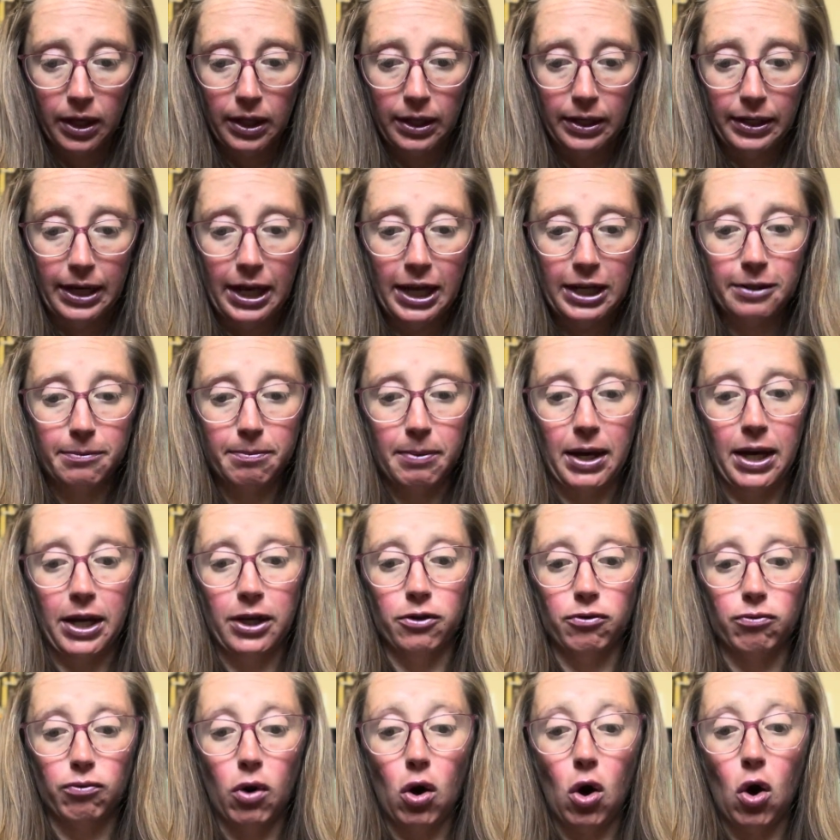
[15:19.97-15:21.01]
Next page,
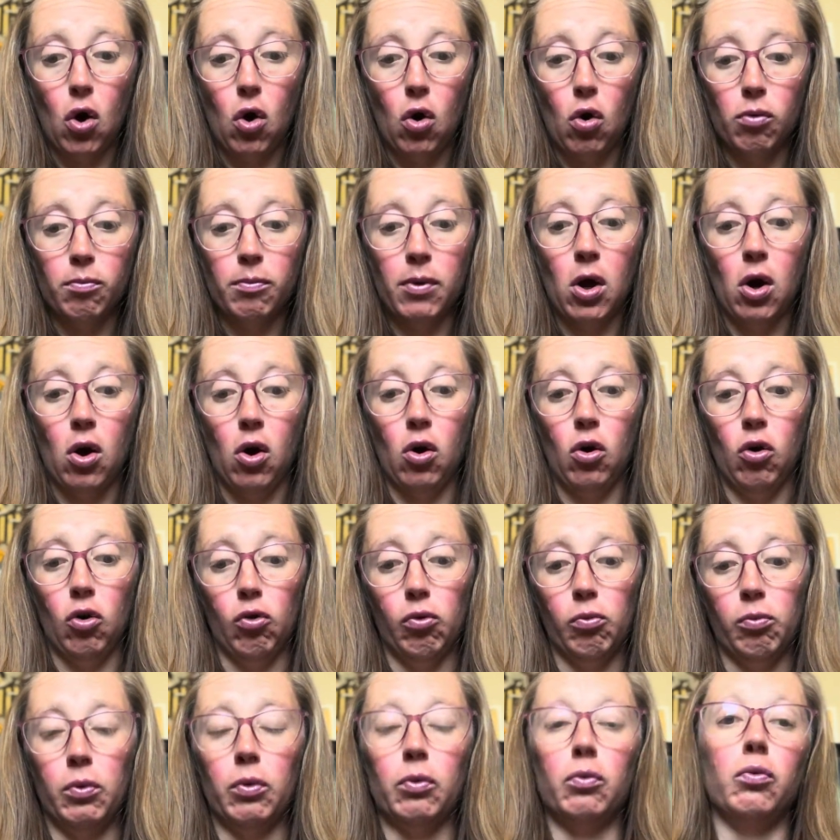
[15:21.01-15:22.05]
roam
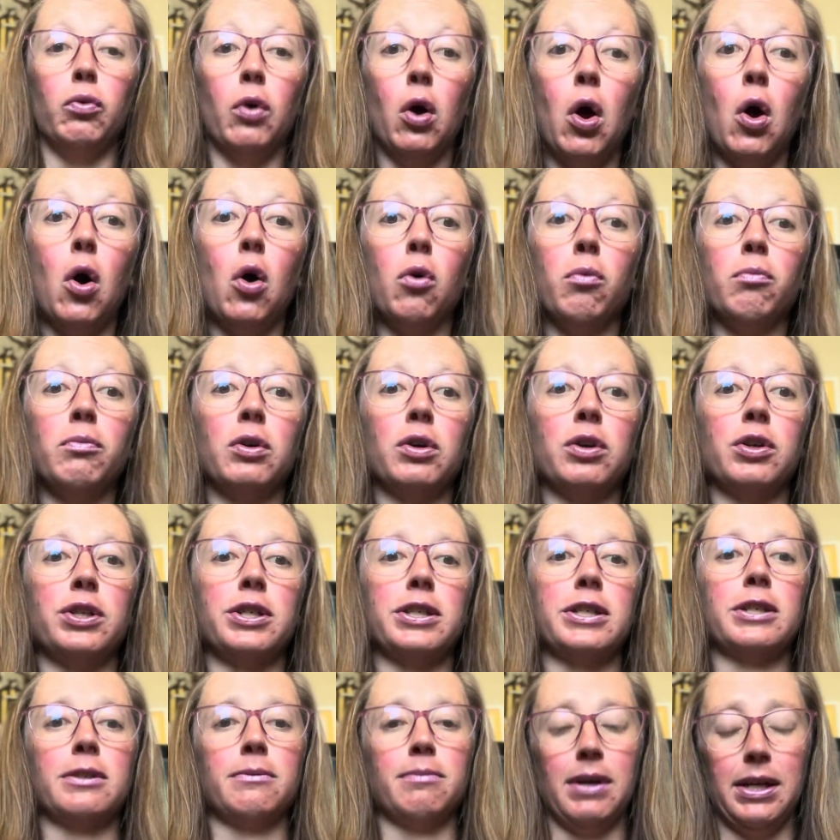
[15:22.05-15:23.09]
home. Roam, you can just
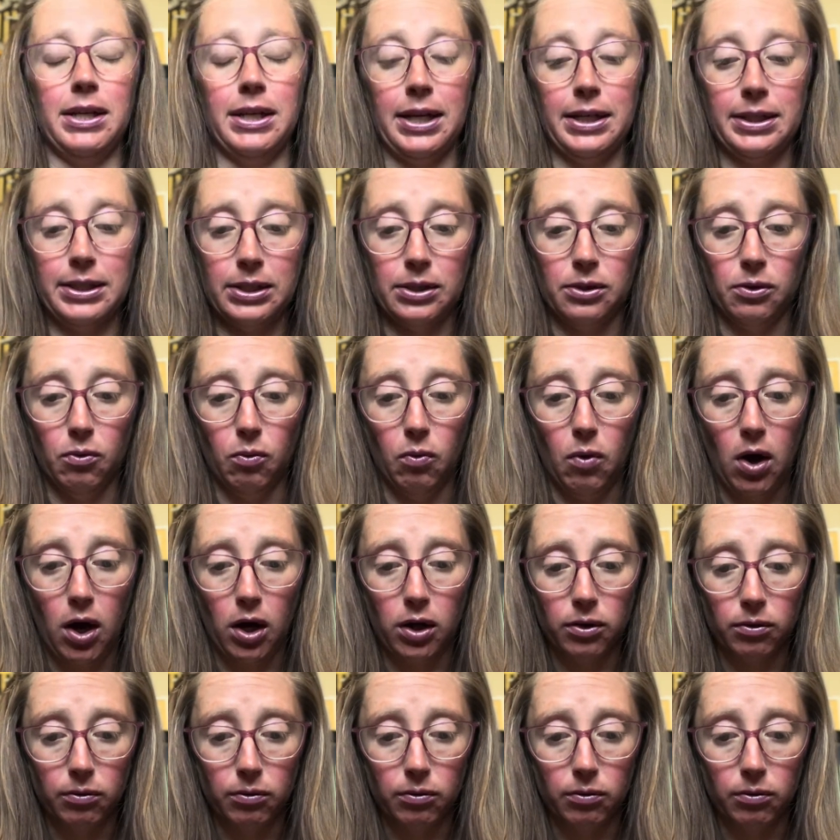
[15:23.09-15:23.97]
explain that's to walk